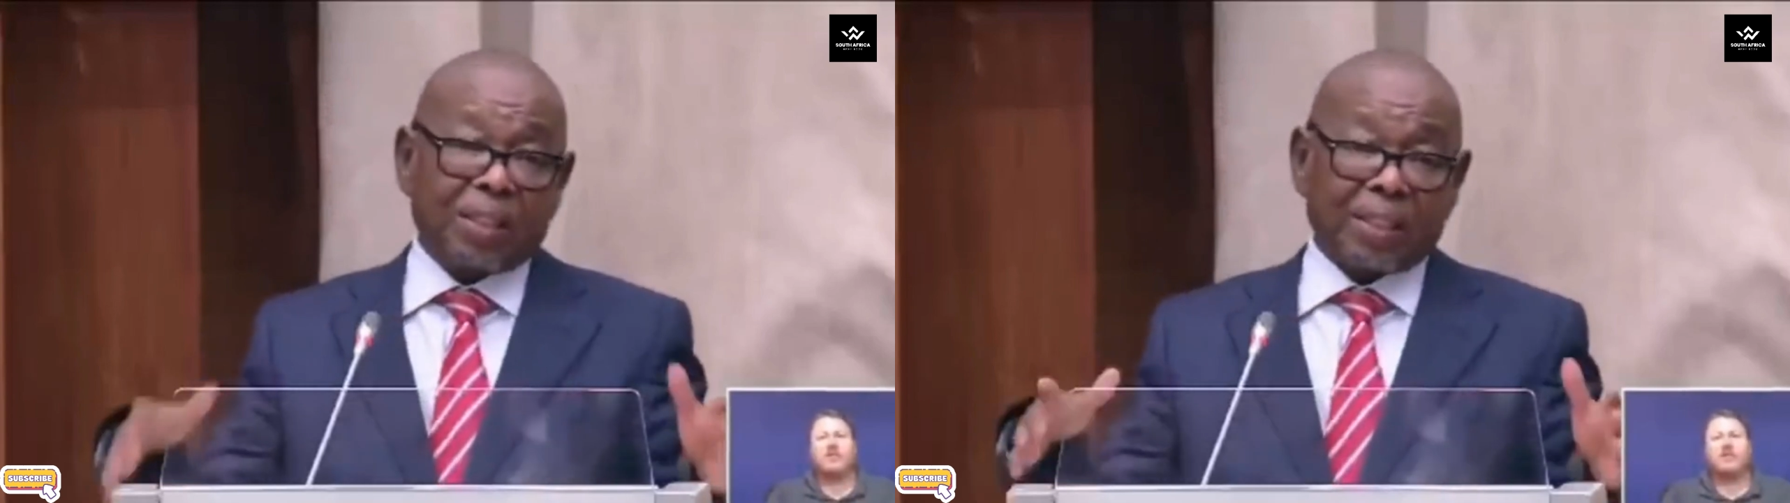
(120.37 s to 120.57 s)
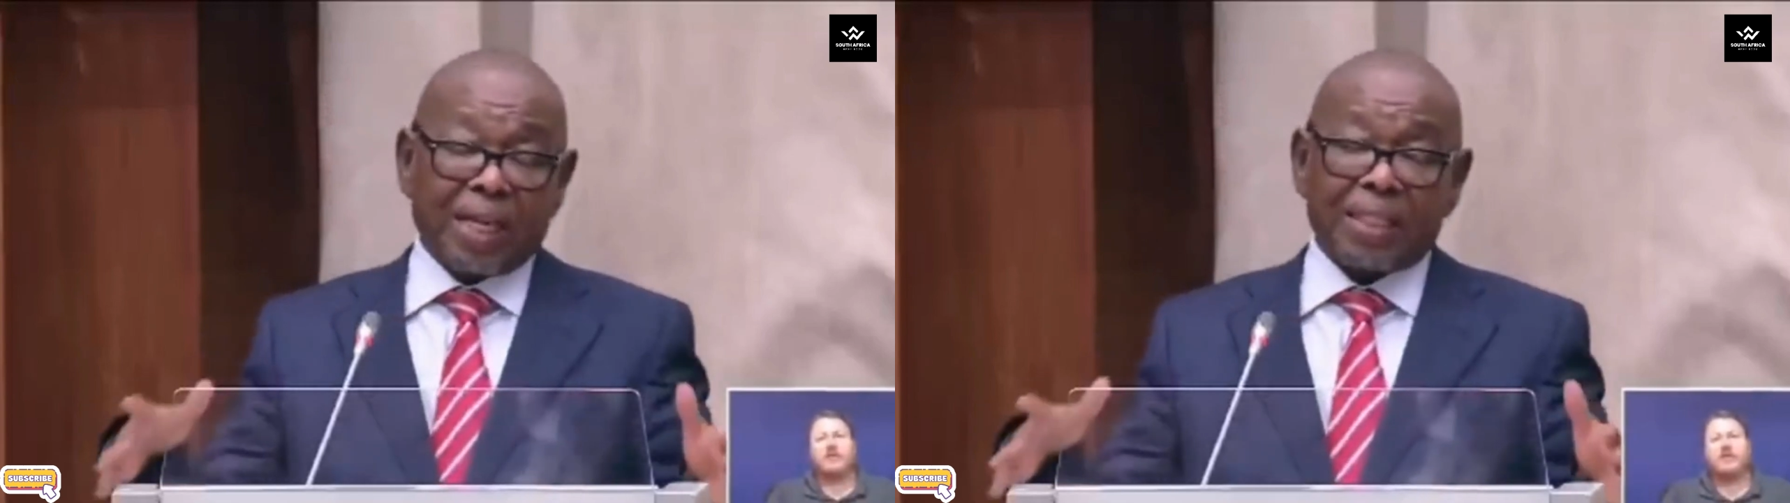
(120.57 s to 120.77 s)

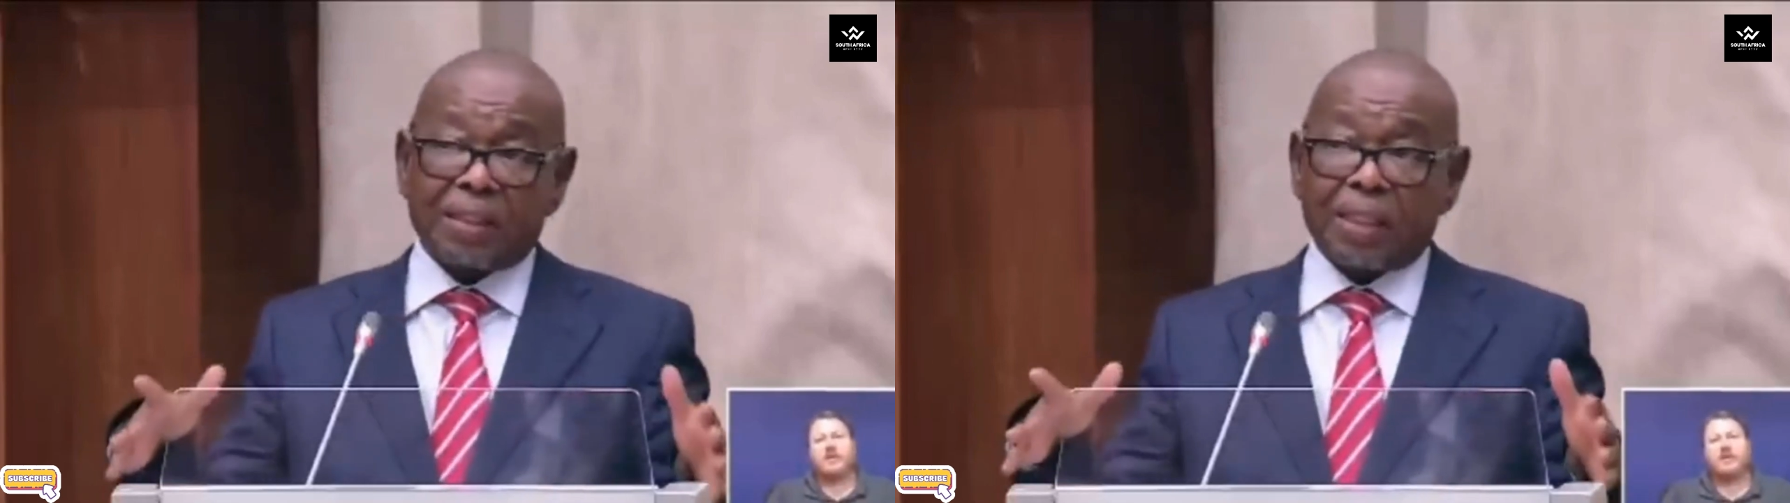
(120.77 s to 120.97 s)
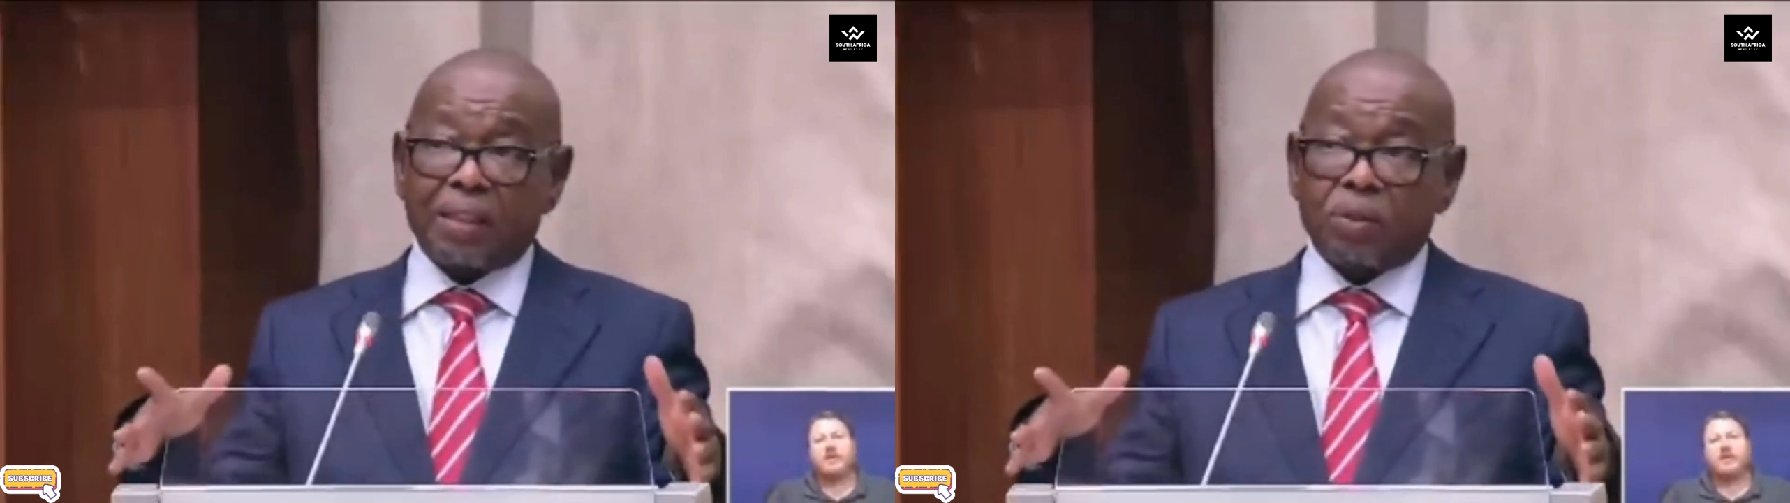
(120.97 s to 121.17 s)

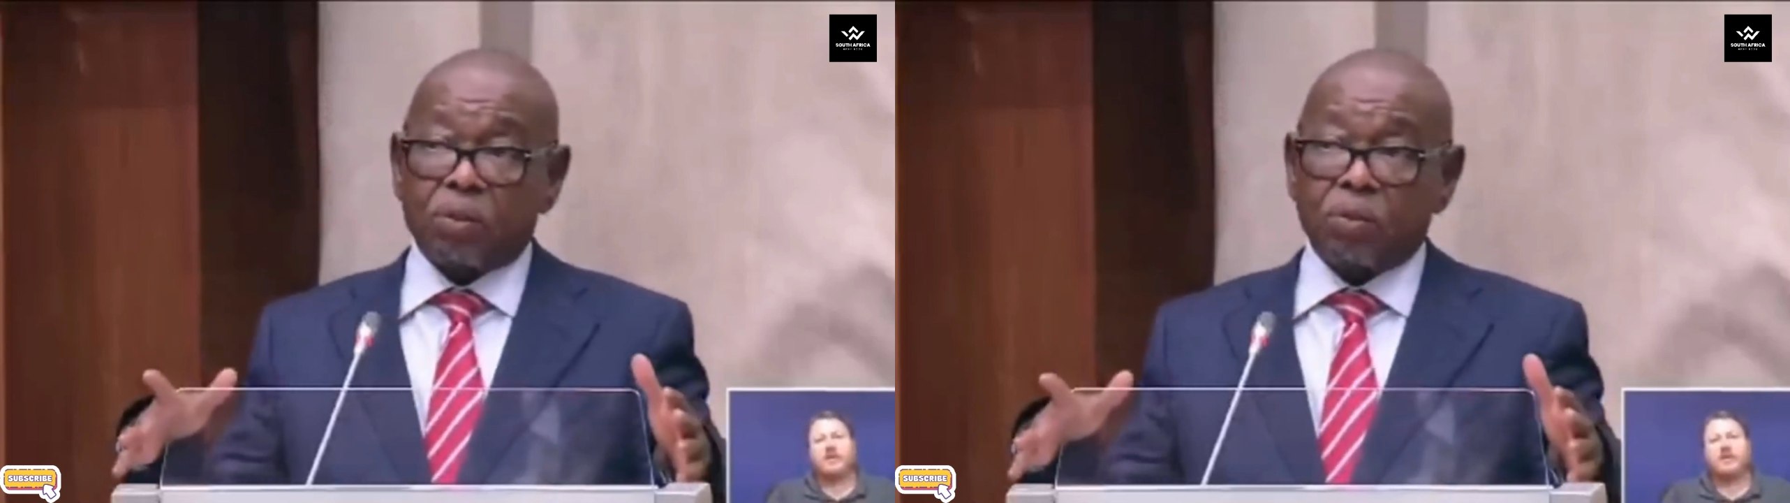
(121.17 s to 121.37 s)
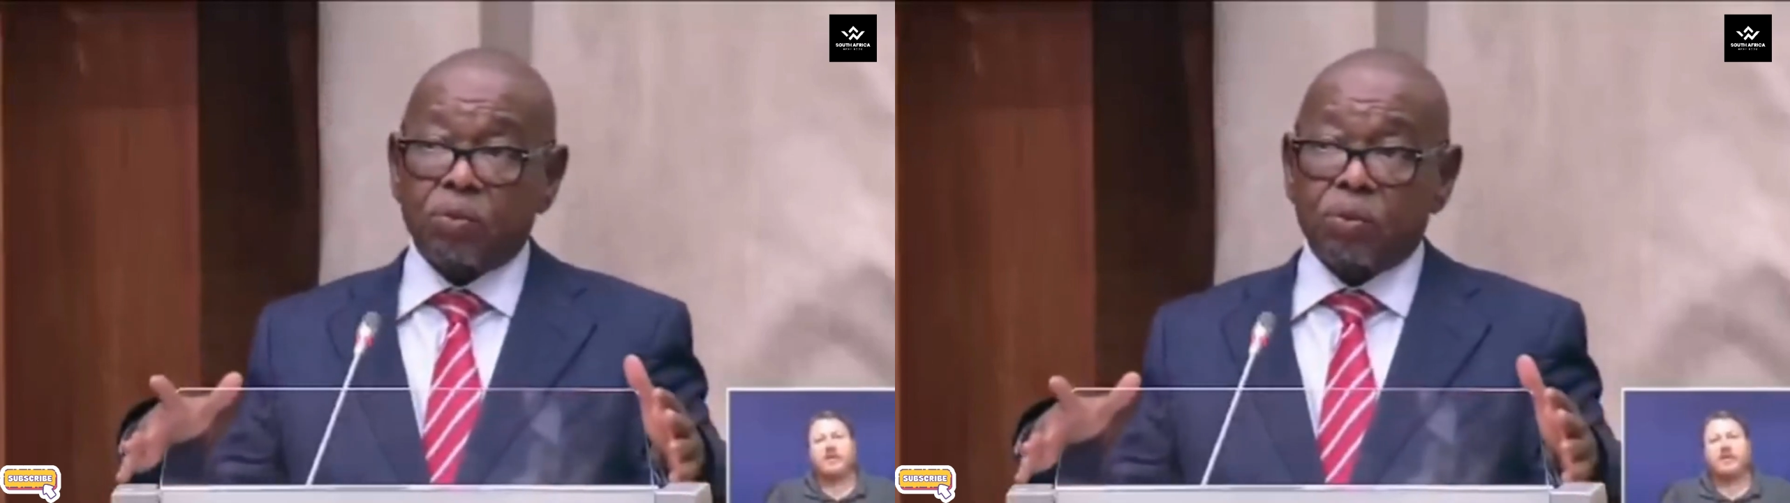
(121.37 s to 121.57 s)
regress and go